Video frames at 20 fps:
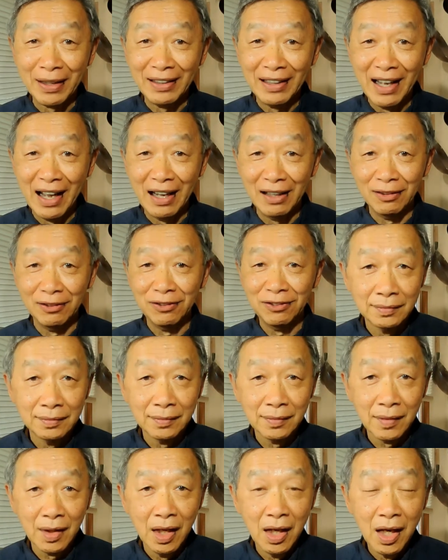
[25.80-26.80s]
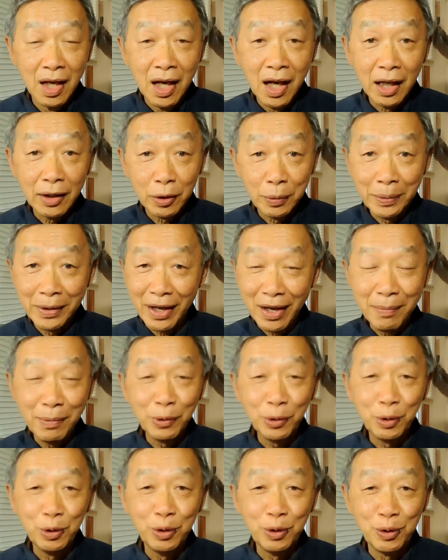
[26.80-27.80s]
knife. To be
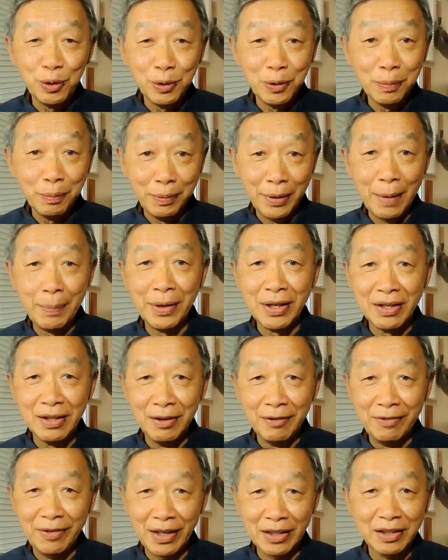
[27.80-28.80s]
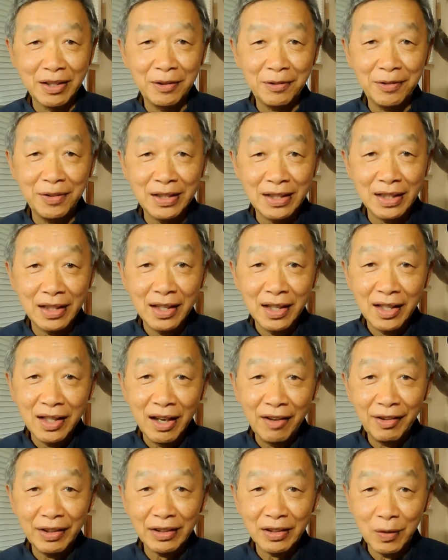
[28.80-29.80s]
able to do prepping effectively,
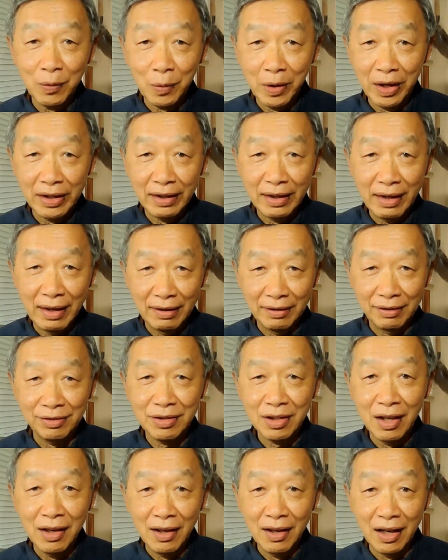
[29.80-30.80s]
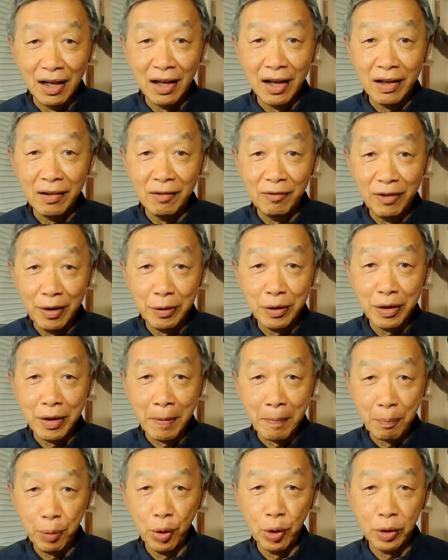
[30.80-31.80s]
having the right knives are very
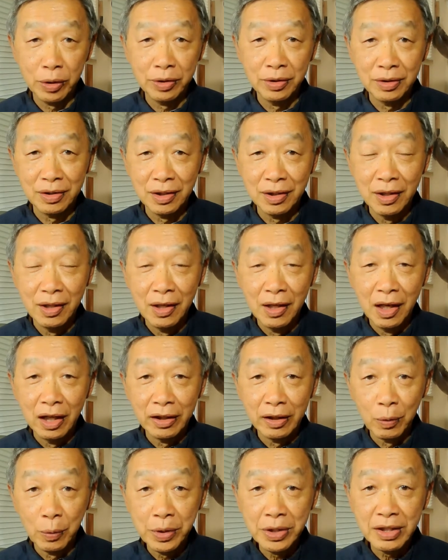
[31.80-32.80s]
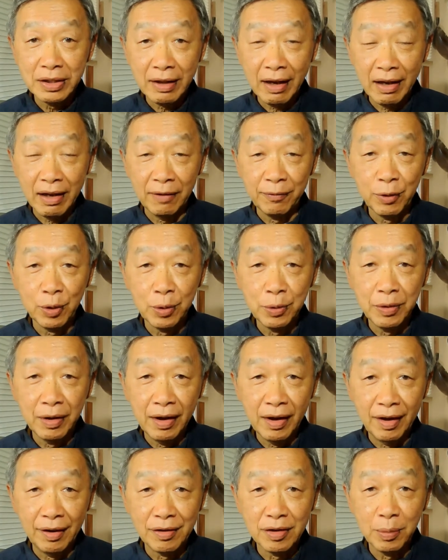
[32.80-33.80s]
important. The reason I have two
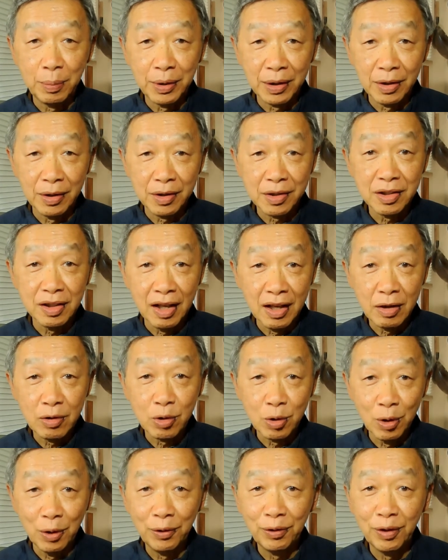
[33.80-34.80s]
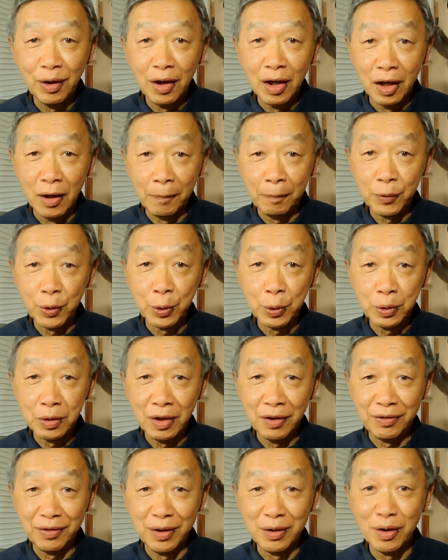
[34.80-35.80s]
knives because they serve two
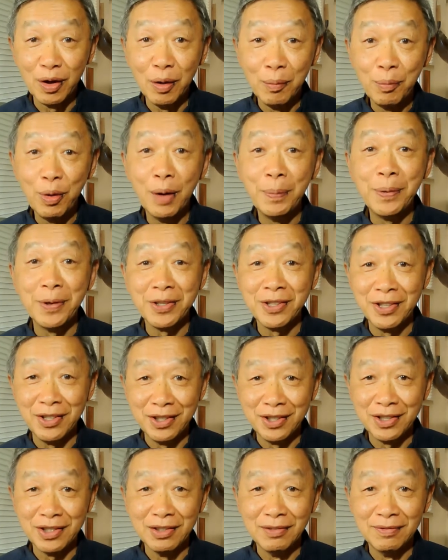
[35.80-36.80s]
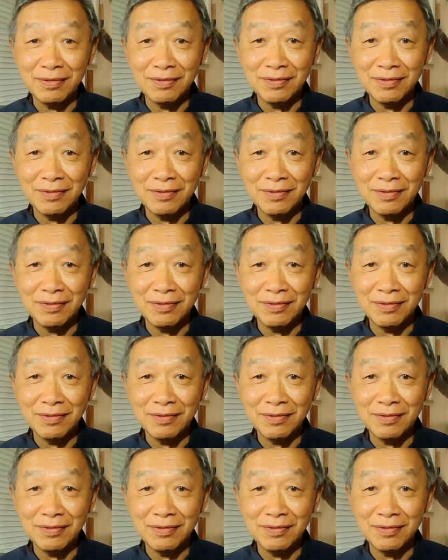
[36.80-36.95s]
different purposes.